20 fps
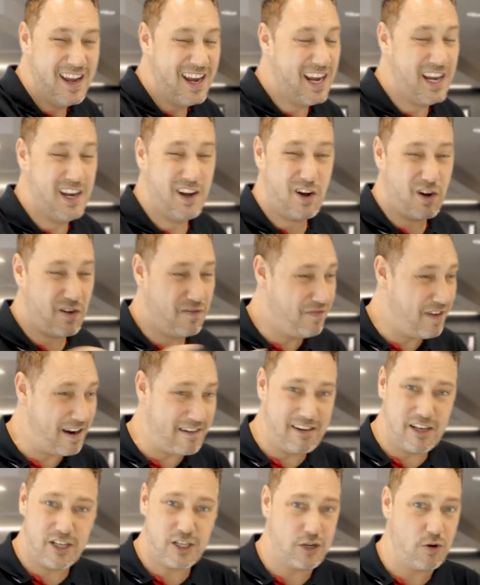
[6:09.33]
in a
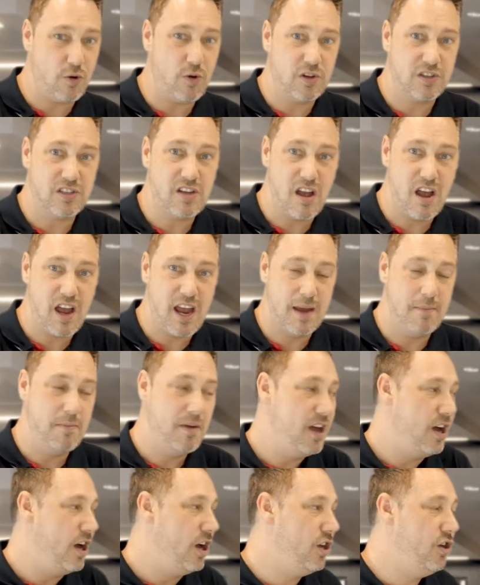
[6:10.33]
very short time,
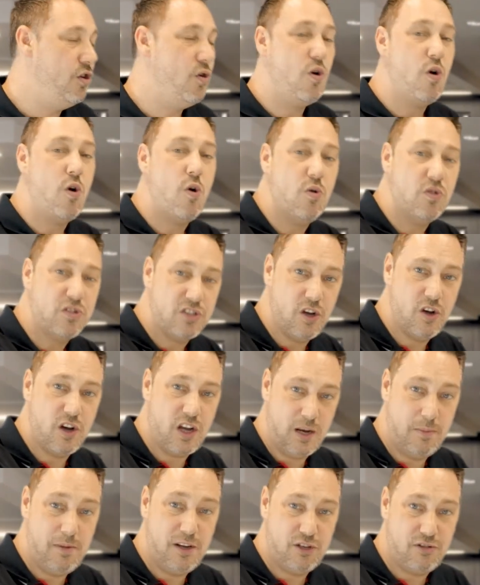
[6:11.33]
you're also
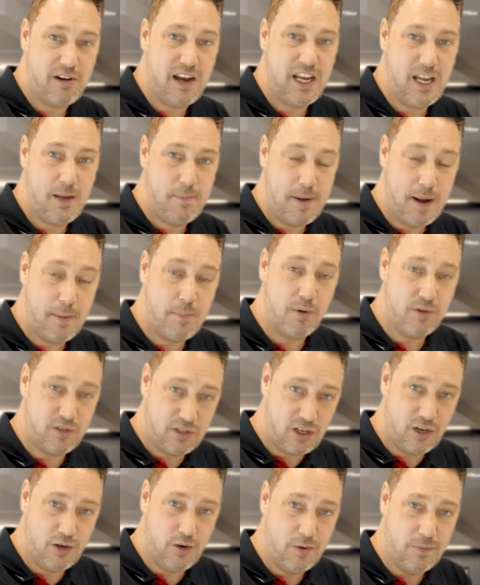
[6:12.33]
going to be training people
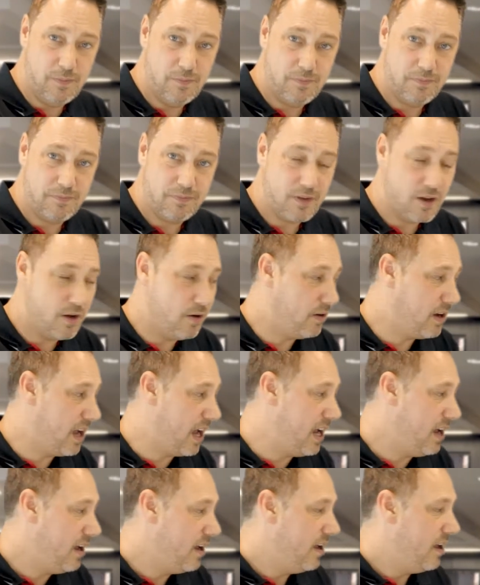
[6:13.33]
too,
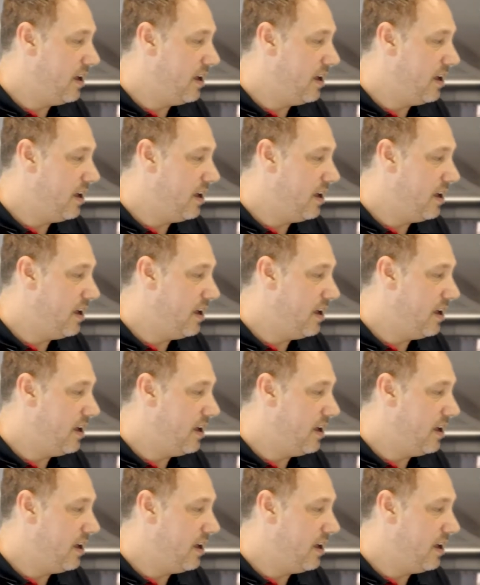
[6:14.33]
okay?